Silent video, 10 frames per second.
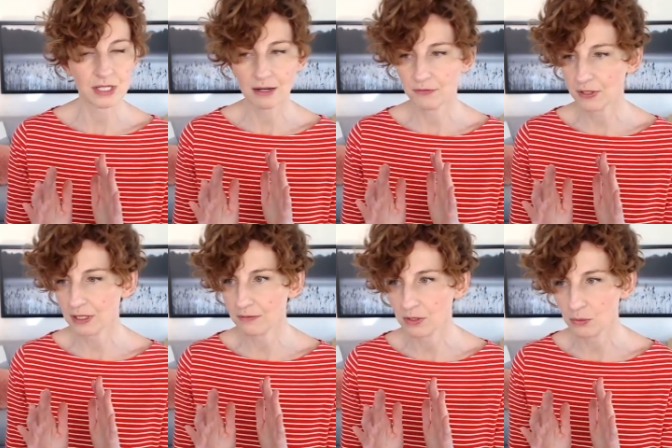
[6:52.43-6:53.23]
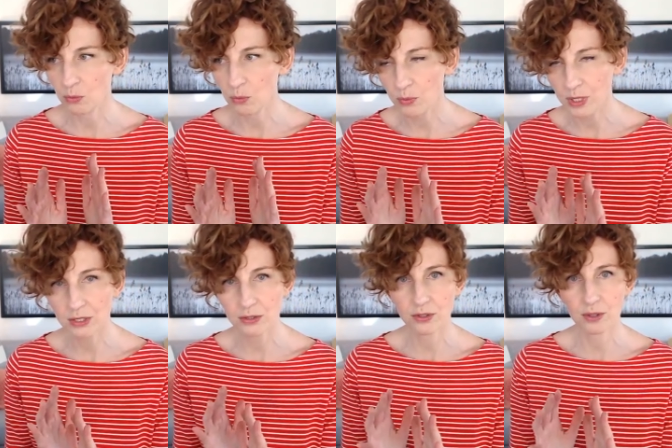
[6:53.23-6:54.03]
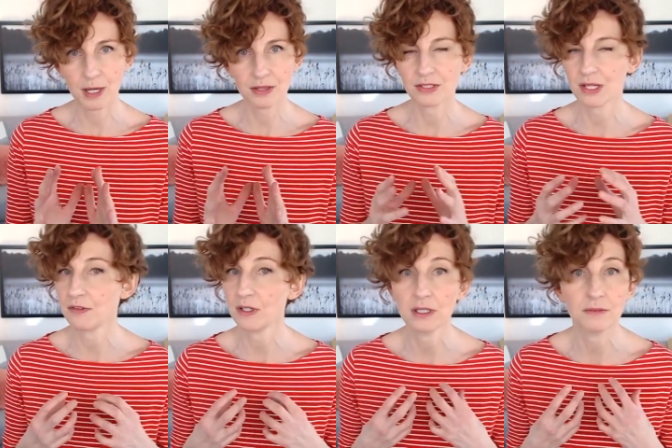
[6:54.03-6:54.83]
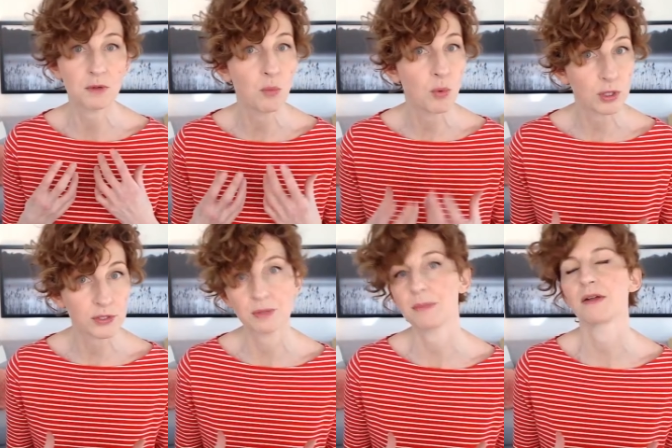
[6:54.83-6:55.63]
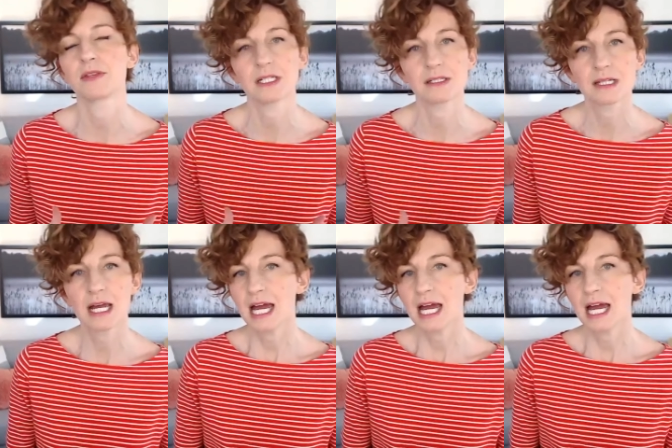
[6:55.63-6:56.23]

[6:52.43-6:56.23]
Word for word: I feel even weirder about this. I feel even worse about this.